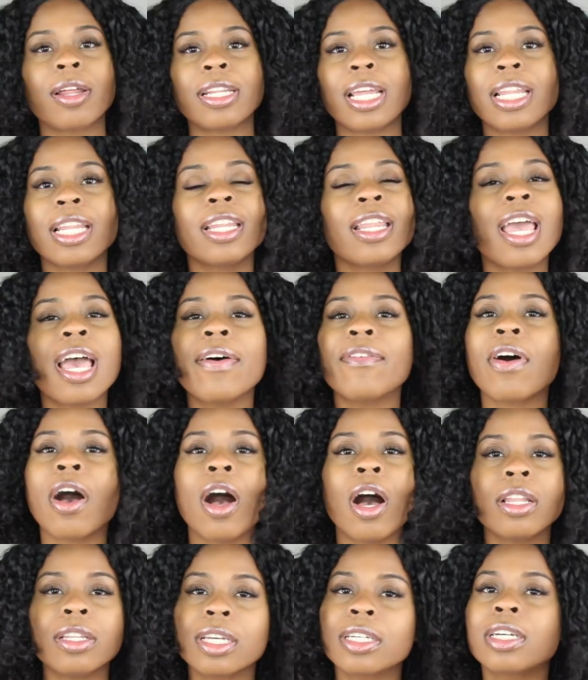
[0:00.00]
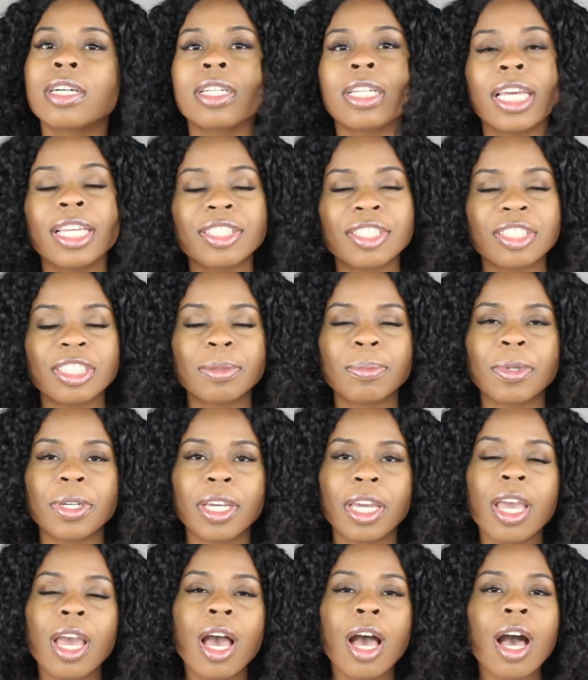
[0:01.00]
They didn't have all the collections,
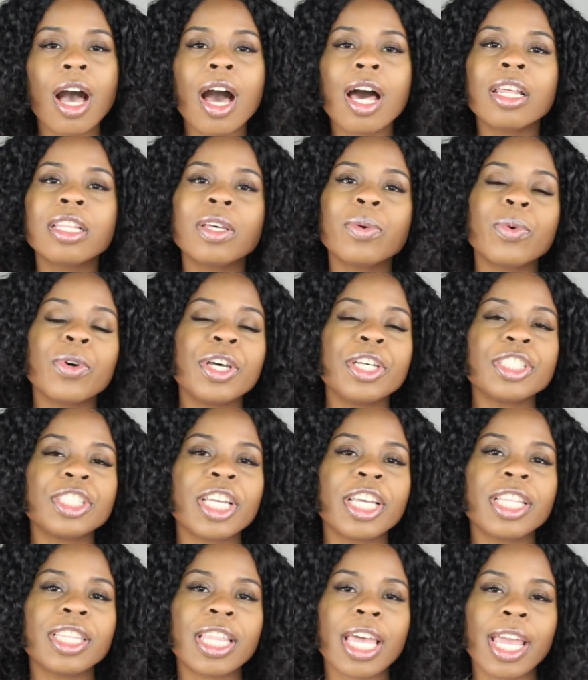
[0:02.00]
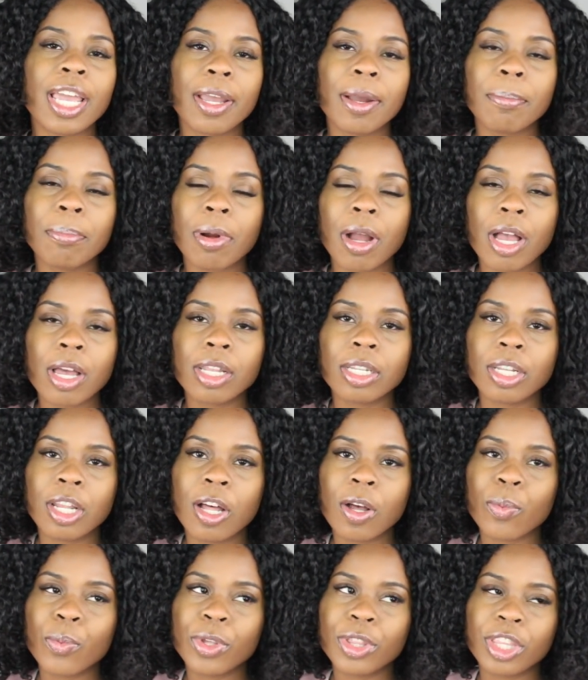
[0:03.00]
but all the ones that they brought
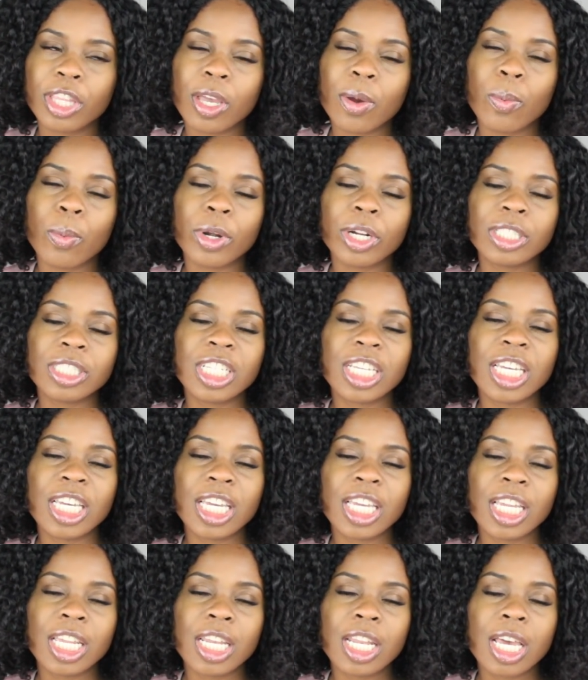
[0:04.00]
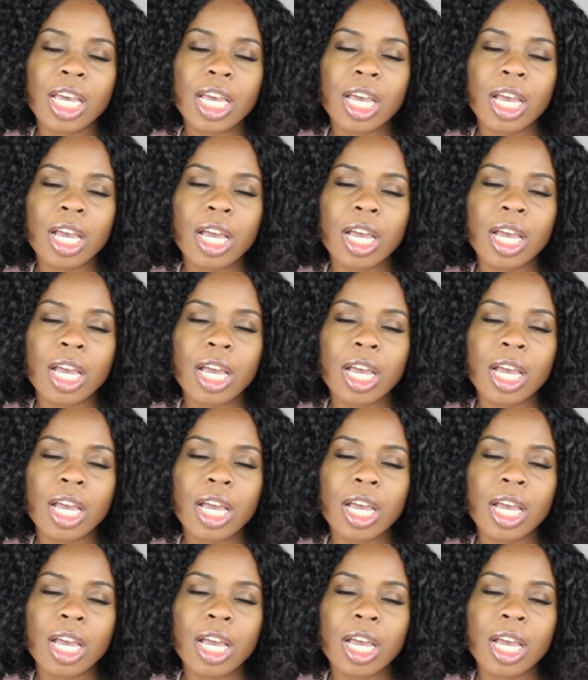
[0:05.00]
along with them were $10.